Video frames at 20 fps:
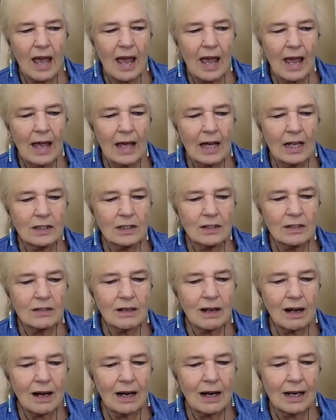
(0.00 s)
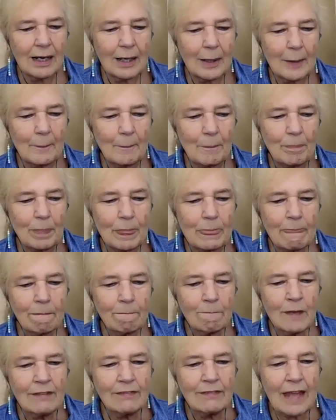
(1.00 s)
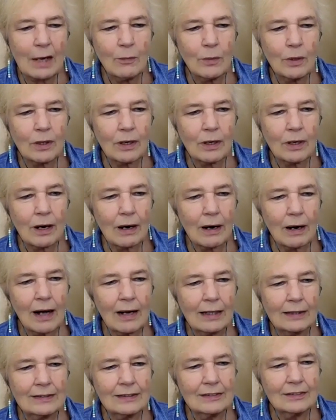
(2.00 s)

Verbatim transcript: And um, they were uh,